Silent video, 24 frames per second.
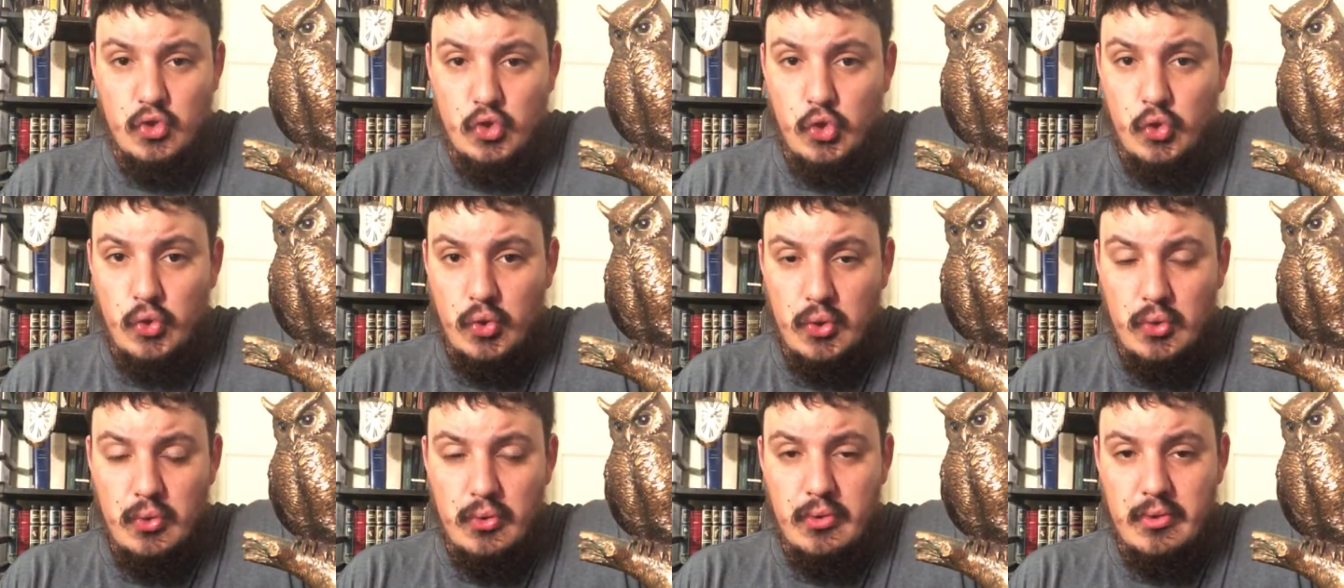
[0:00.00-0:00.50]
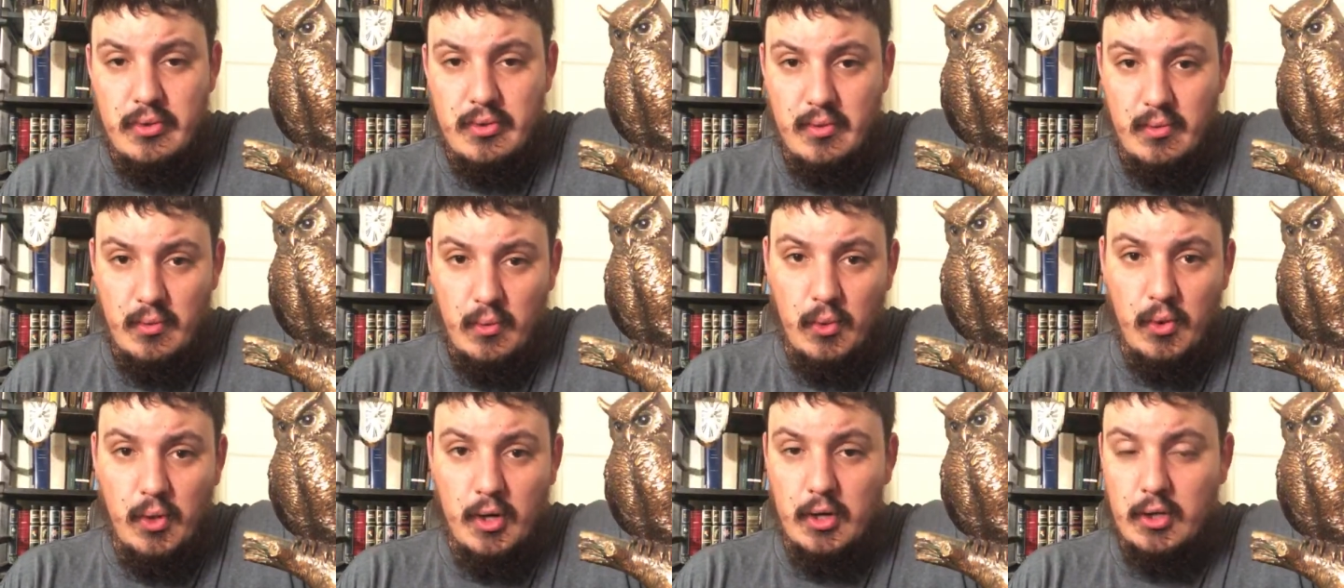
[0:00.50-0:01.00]
truth
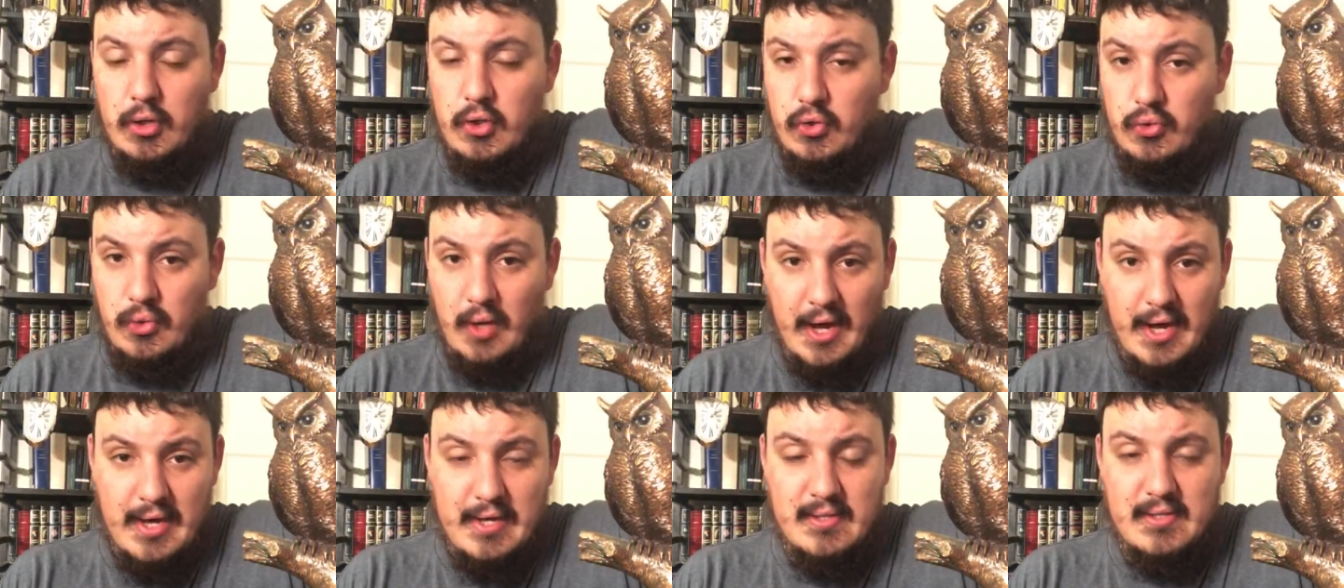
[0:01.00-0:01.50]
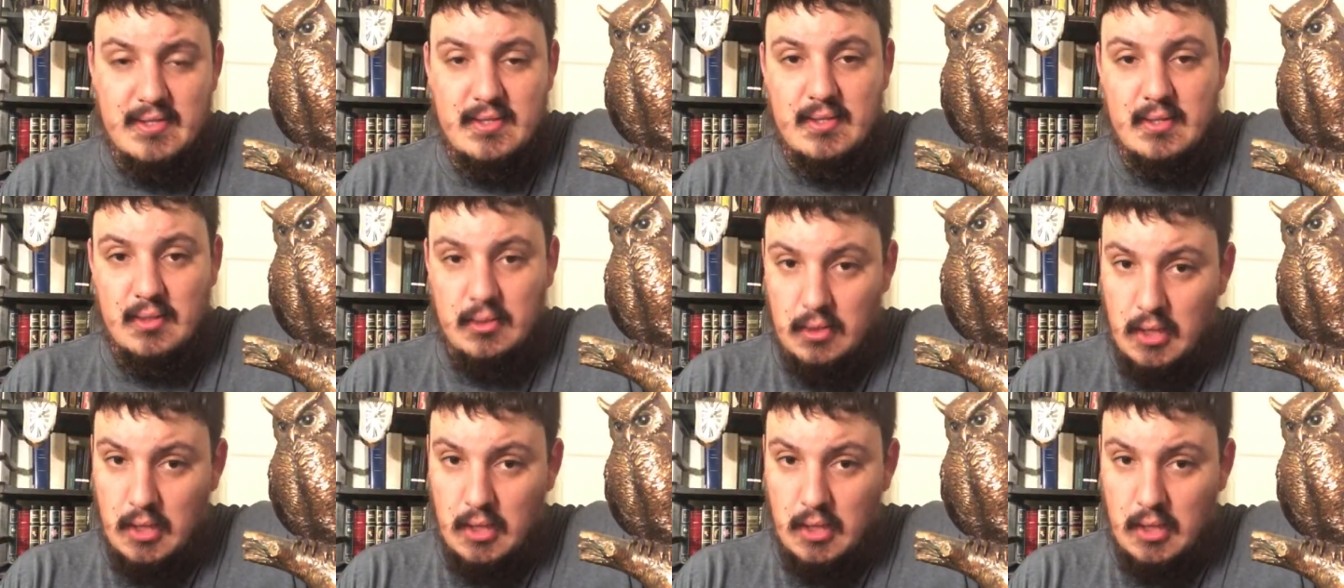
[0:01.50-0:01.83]
or Christ,